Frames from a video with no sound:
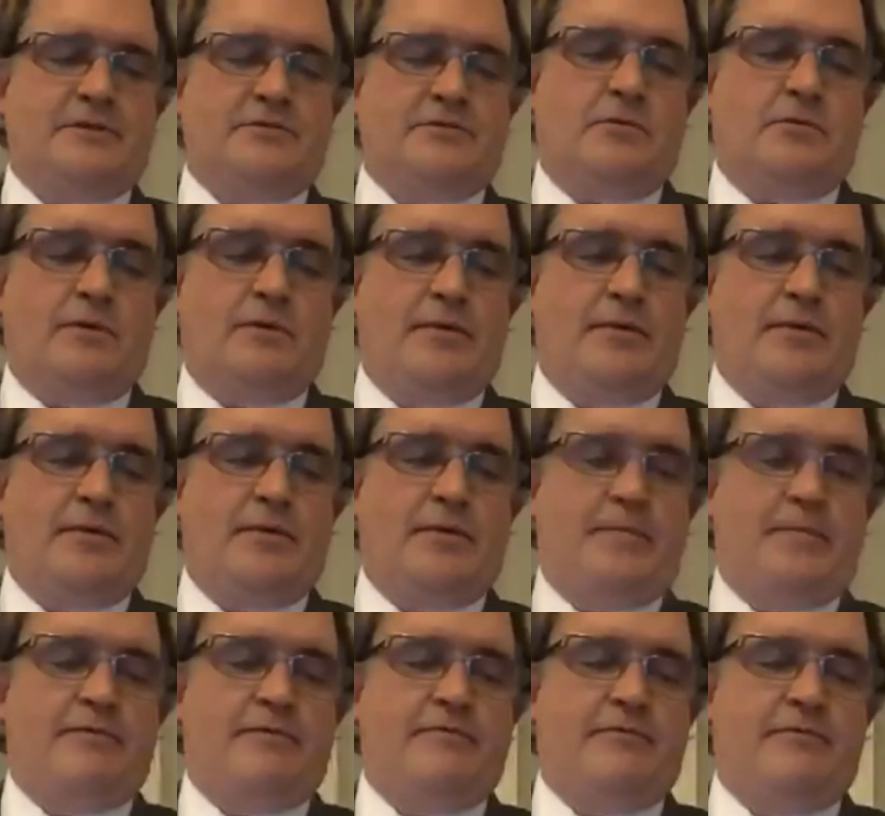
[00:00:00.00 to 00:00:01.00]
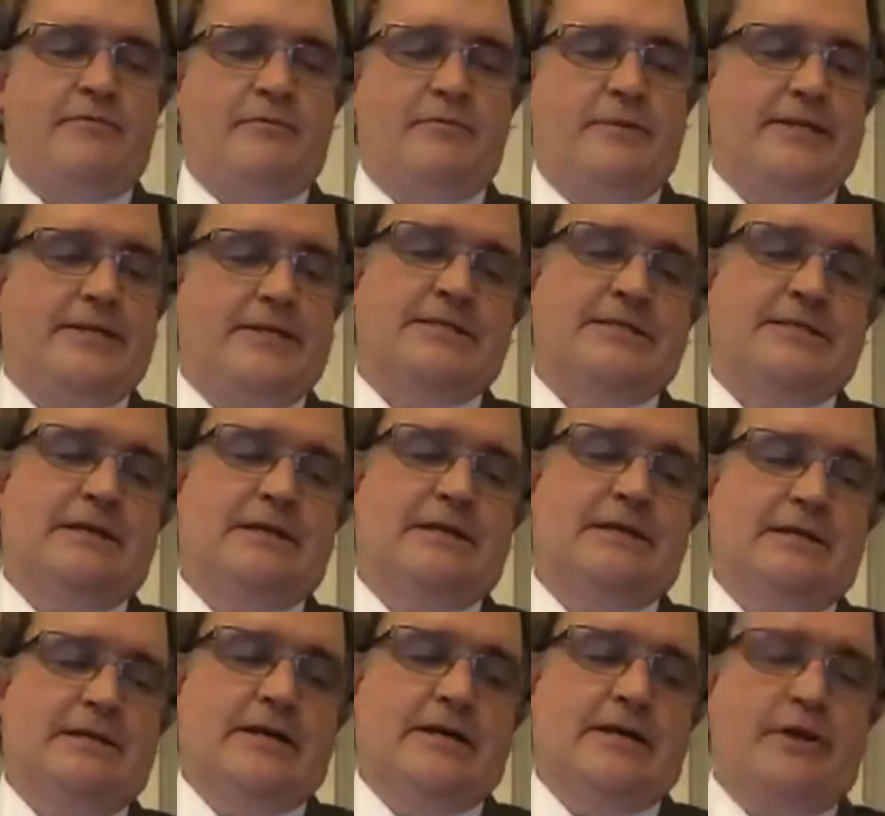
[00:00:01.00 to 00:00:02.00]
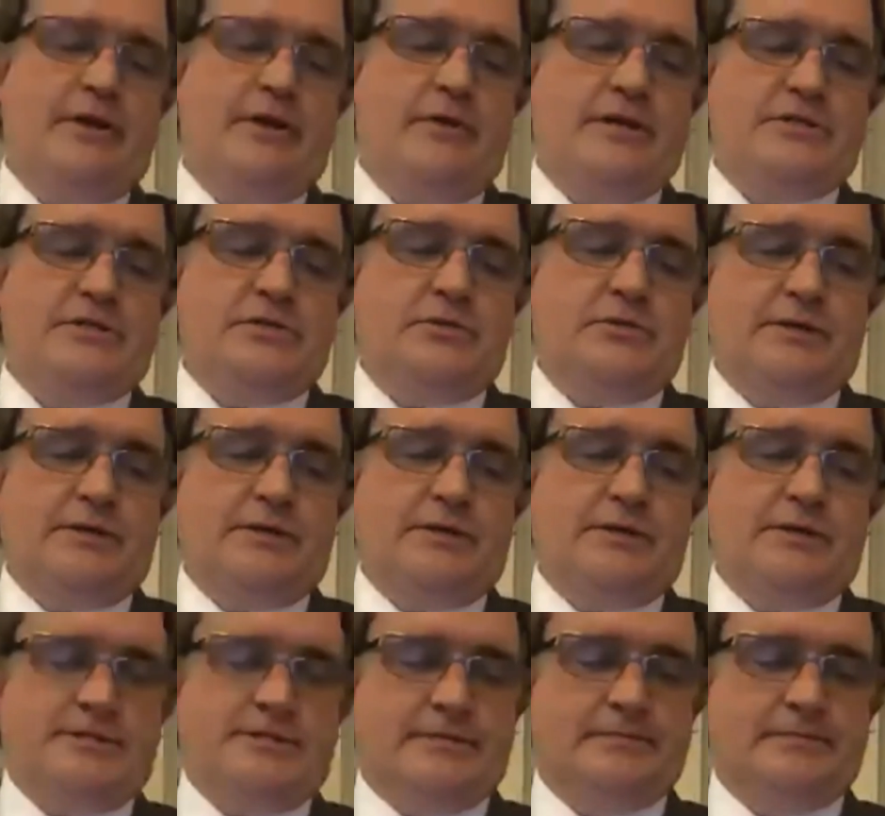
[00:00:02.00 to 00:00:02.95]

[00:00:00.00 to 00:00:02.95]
We'll wait about three, four minutes and bring you A'ja Wilson.